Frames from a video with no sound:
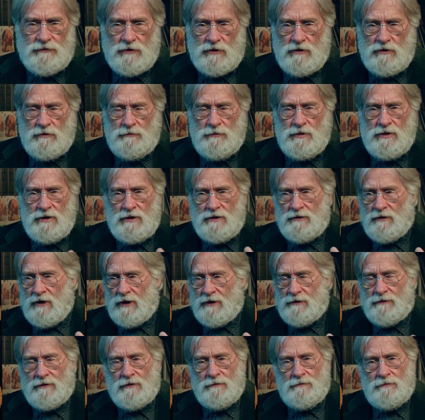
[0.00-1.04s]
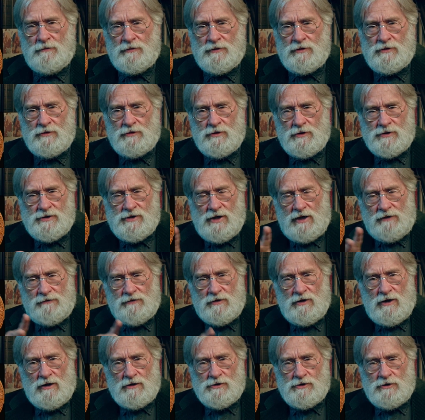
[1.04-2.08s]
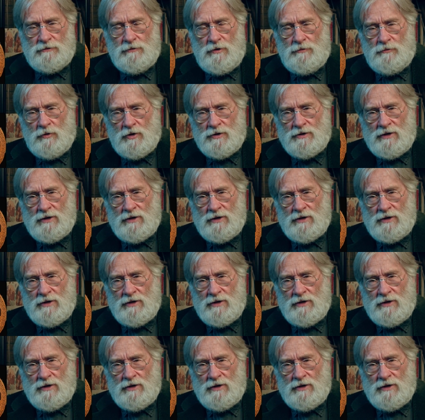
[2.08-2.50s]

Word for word: It could be like the set of the darks could be more